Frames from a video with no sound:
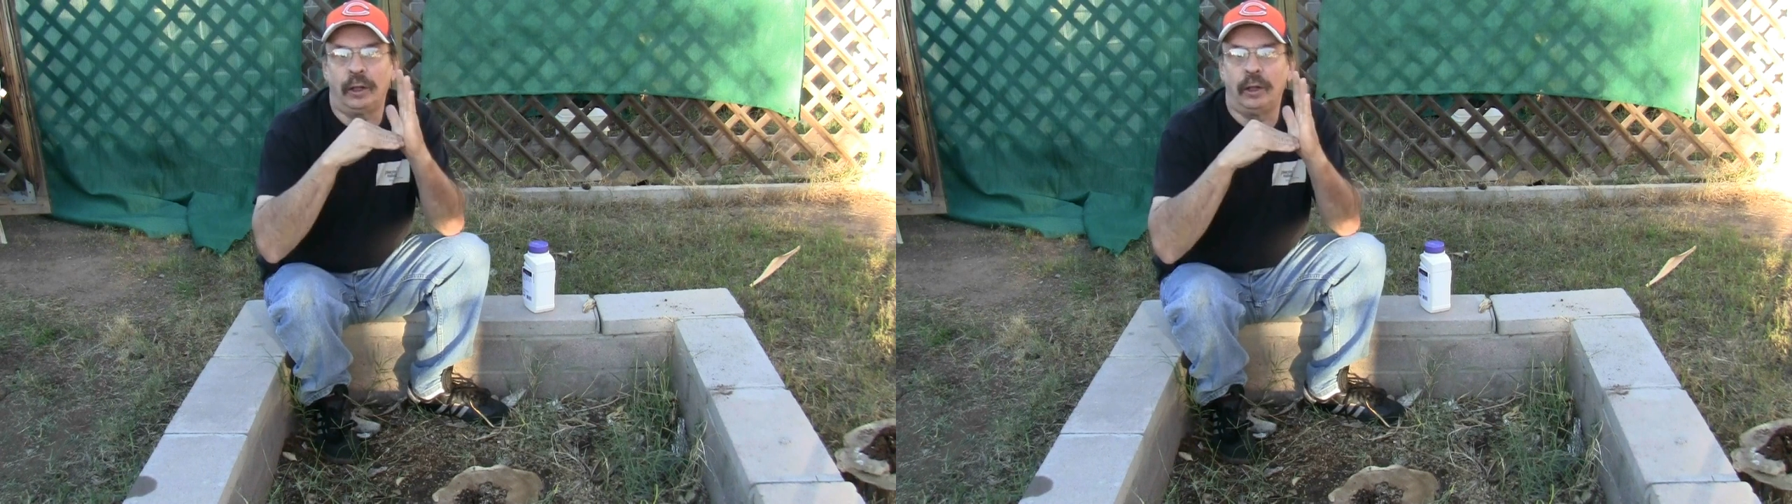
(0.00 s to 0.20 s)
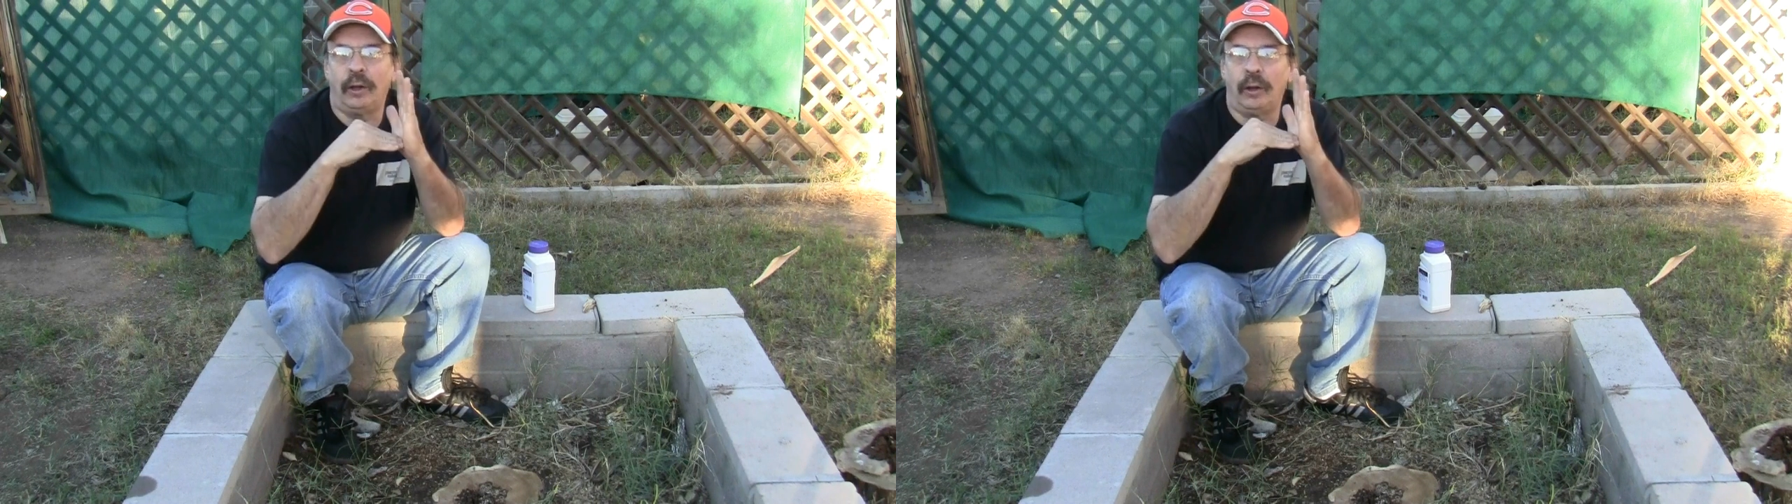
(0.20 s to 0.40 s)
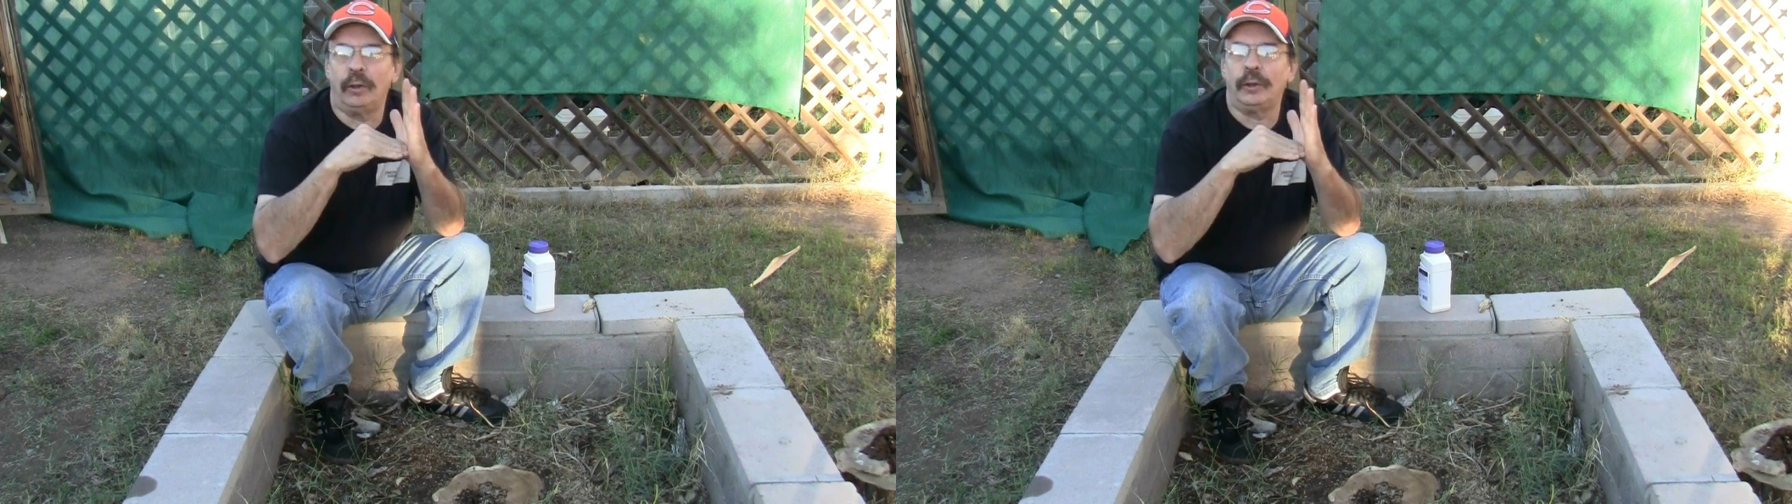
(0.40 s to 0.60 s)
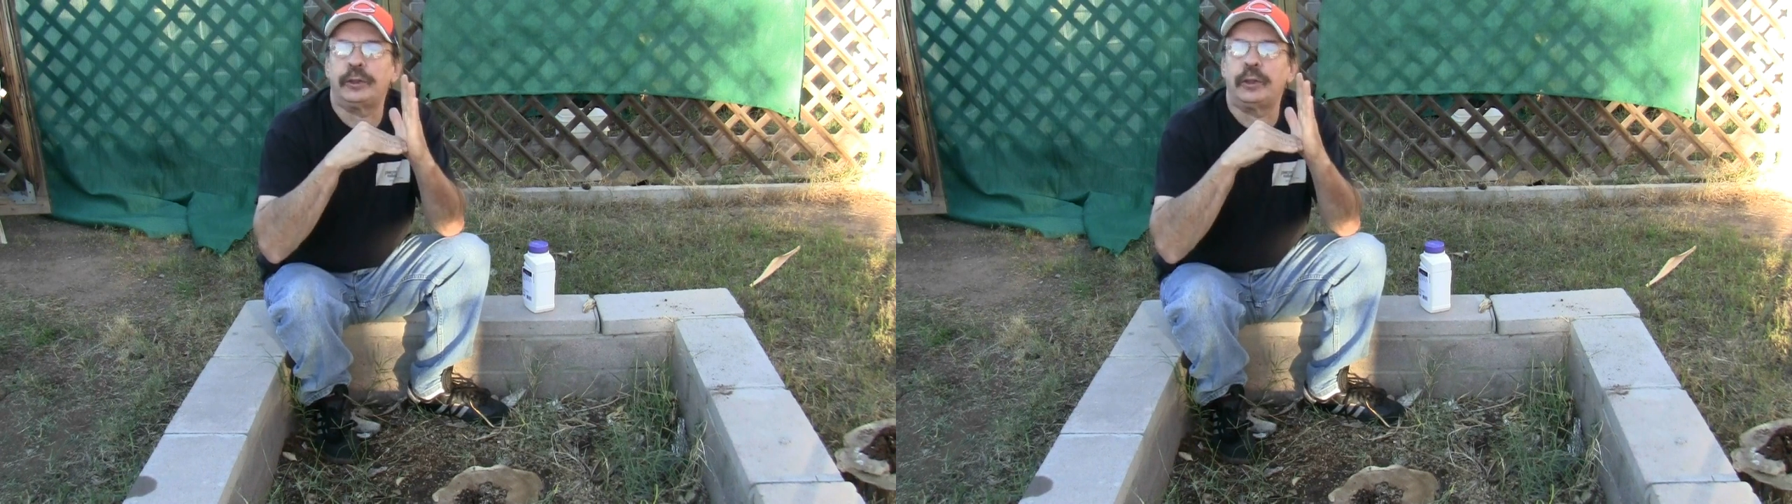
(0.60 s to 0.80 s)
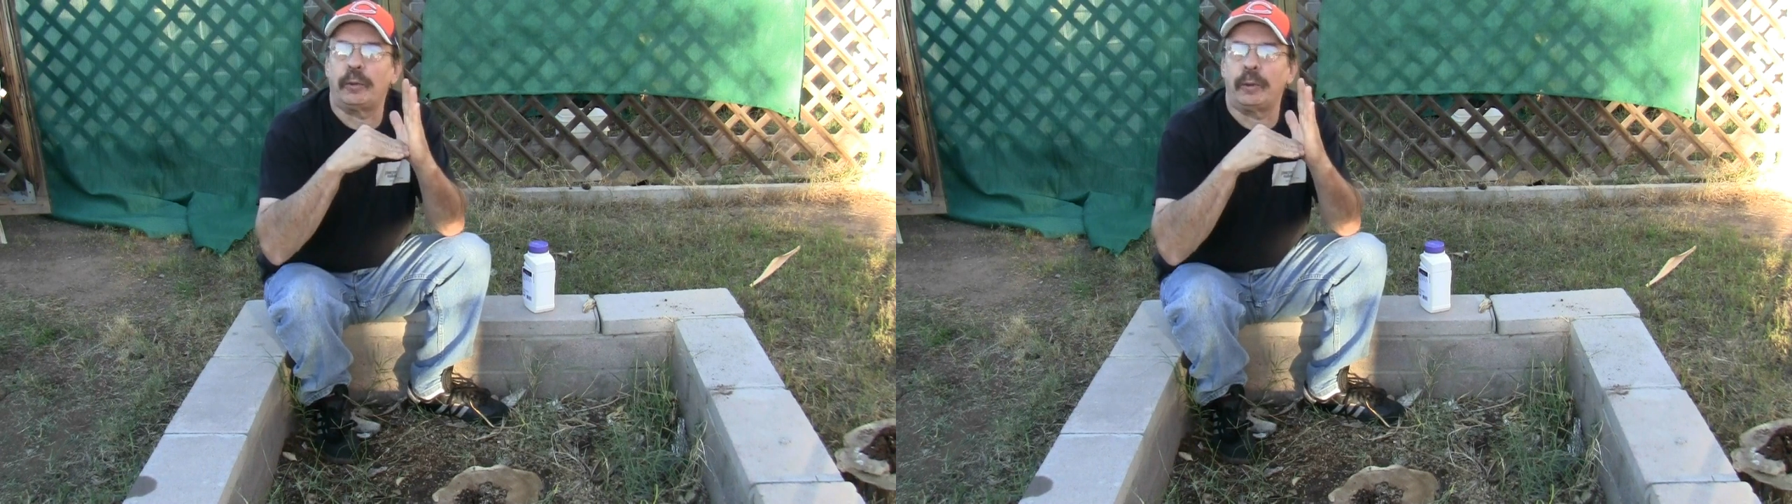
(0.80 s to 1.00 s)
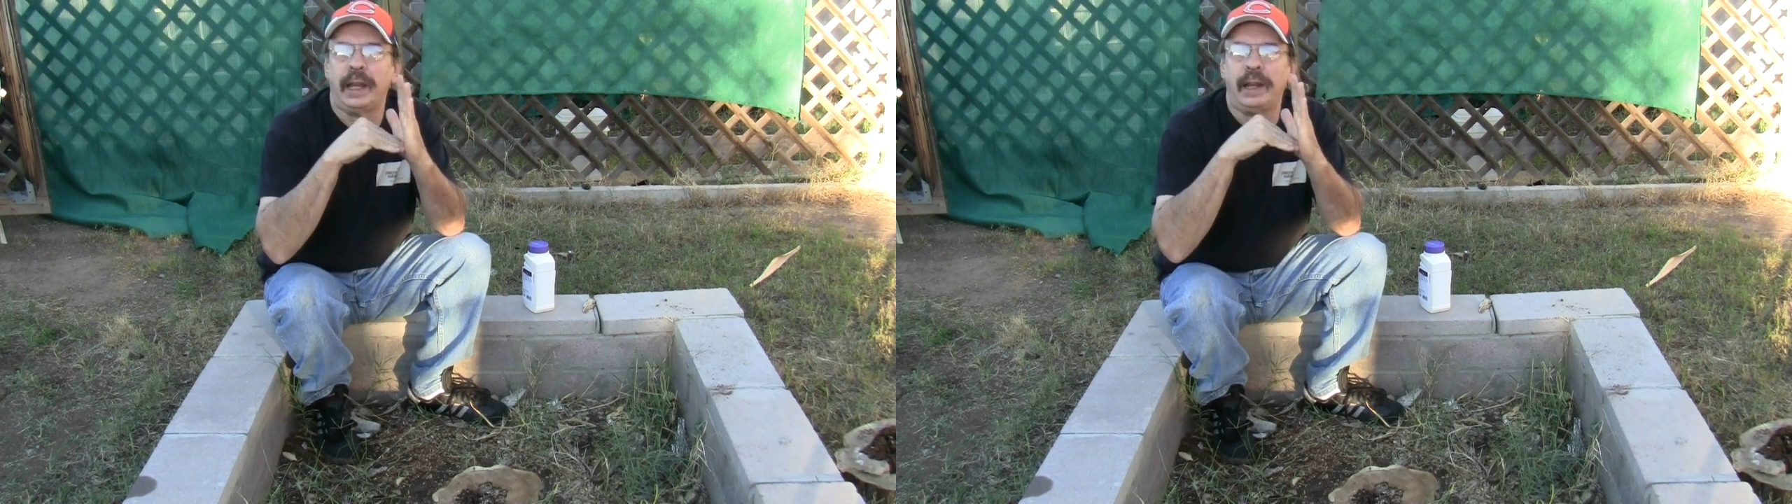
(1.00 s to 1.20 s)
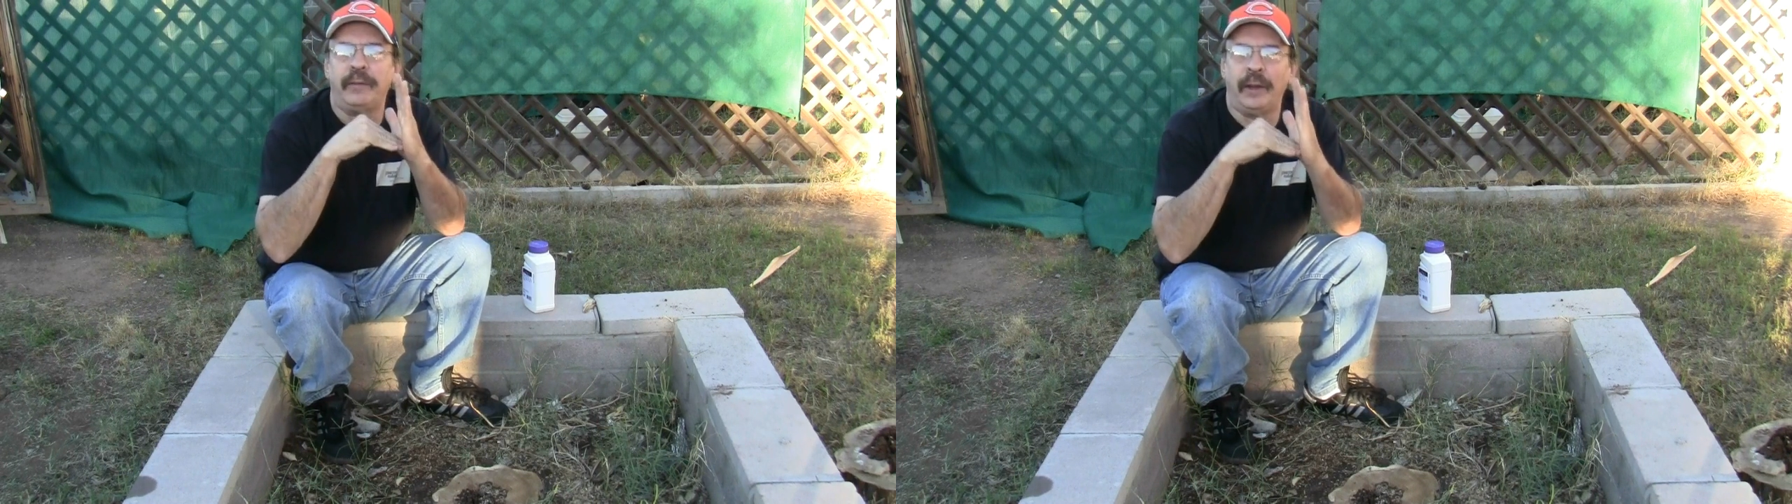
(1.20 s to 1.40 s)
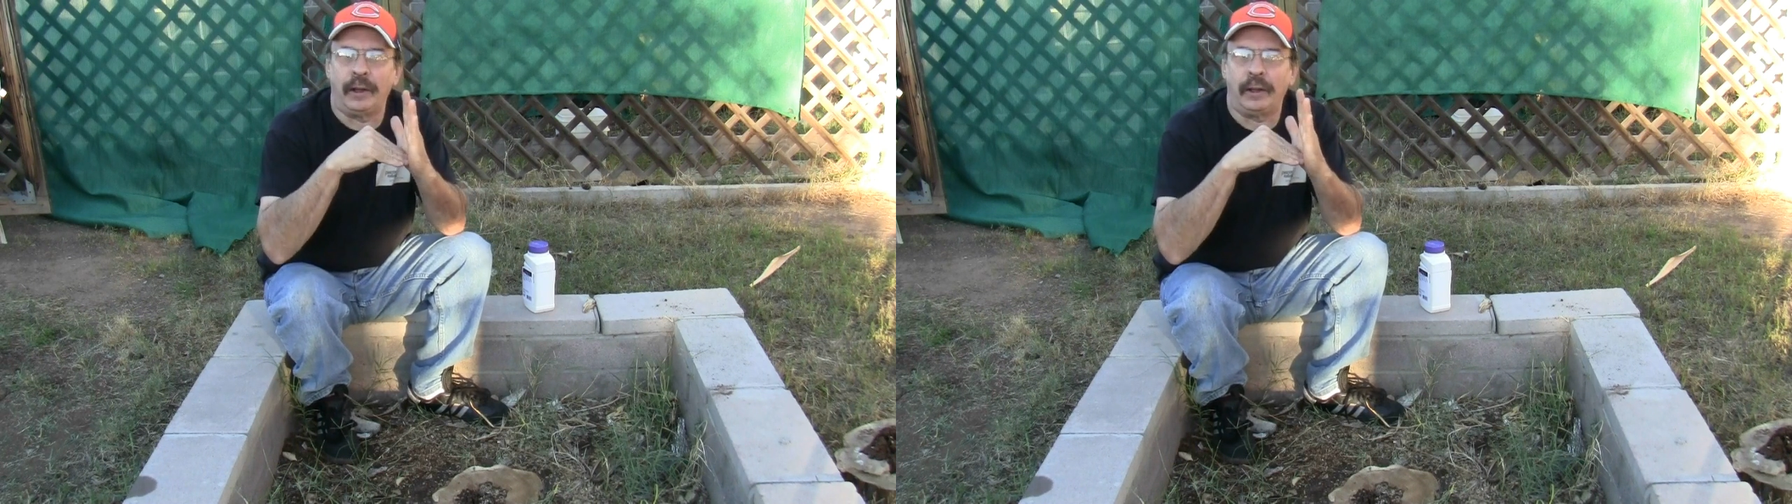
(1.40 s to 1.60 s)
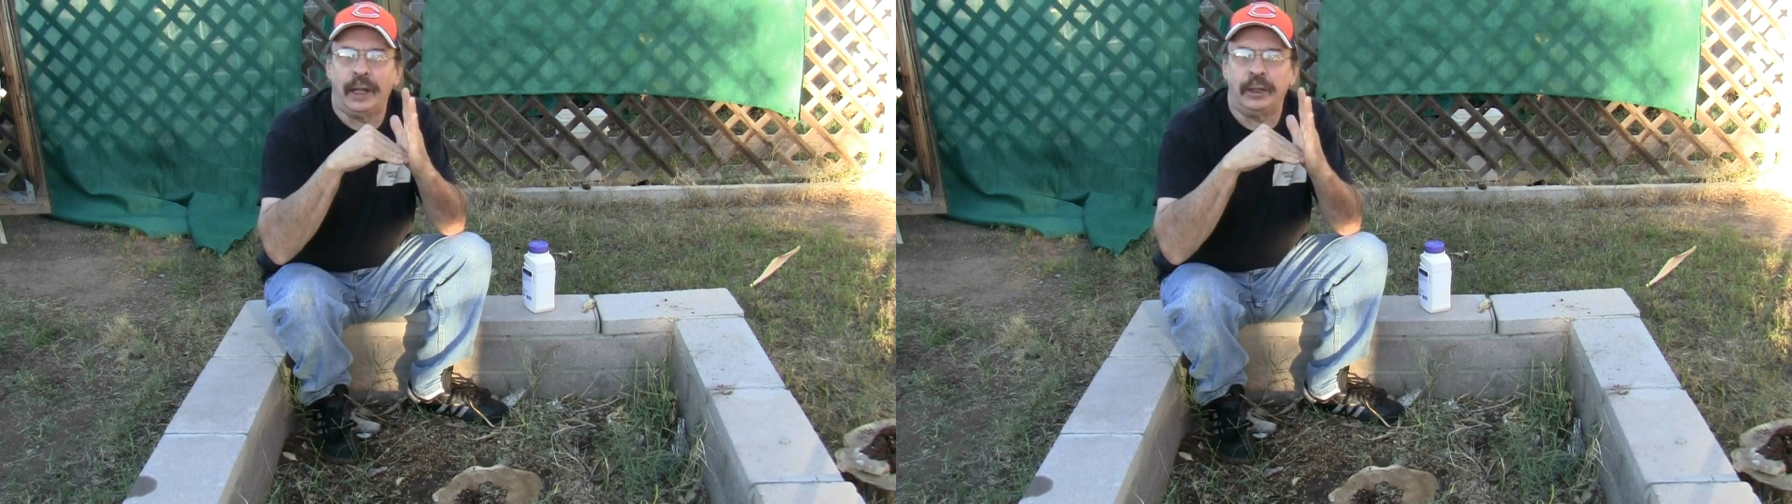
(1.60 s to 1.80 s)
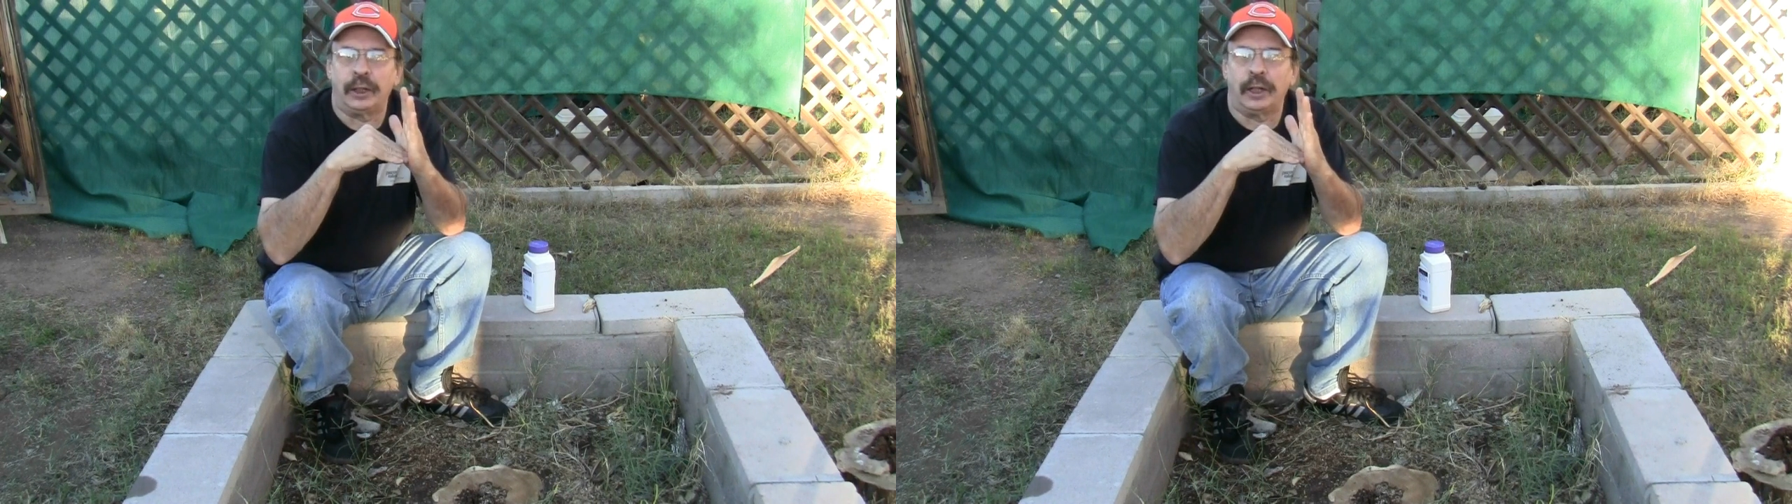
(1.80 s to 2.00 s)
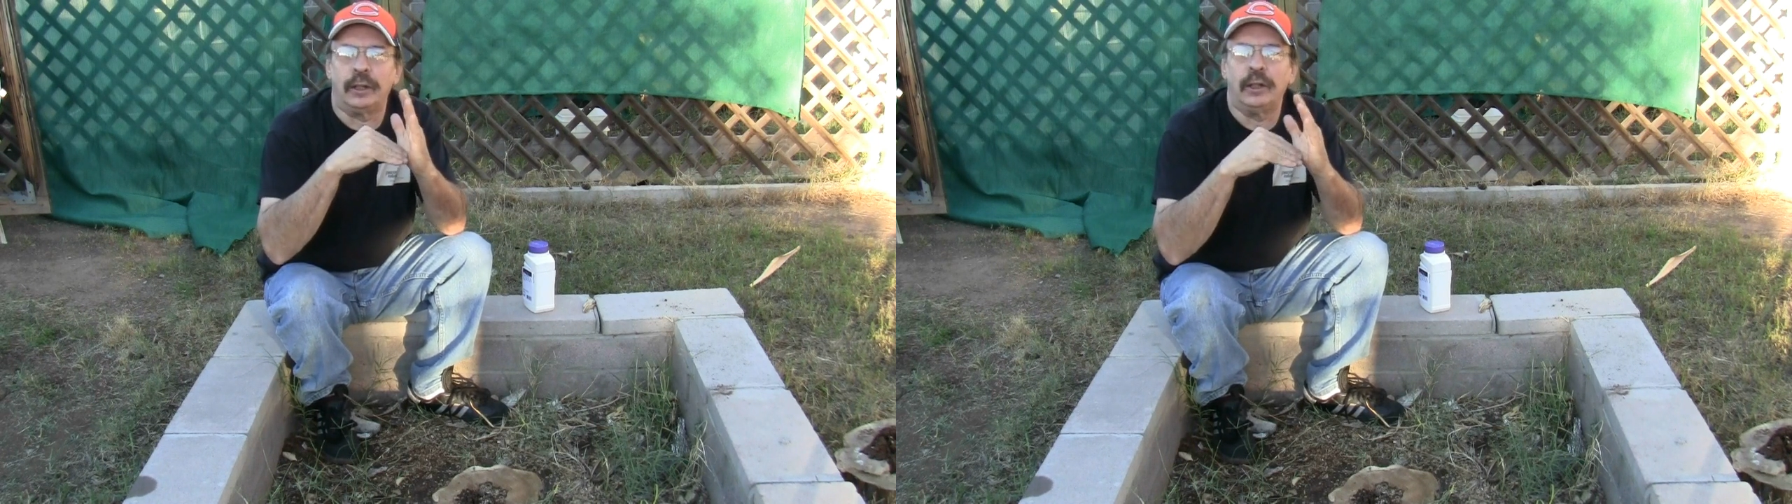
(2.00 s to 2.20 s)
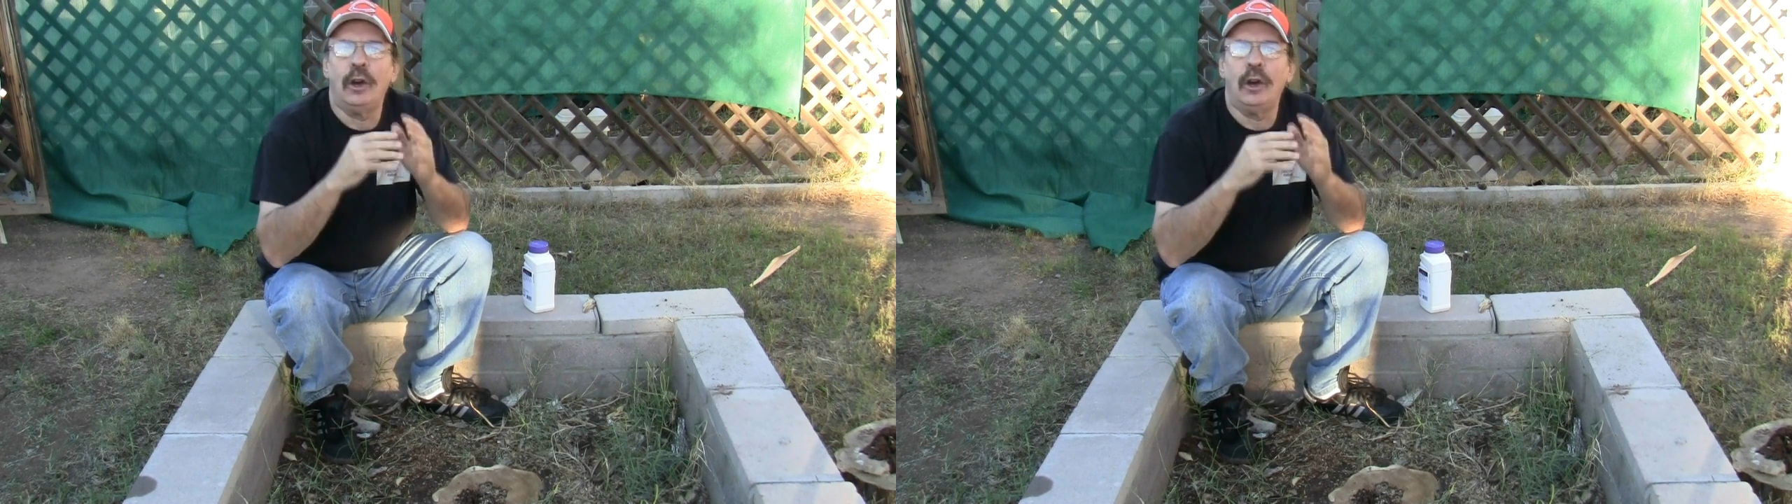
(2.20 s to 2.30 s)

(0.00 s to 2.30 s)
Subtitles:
holes to create ventilation.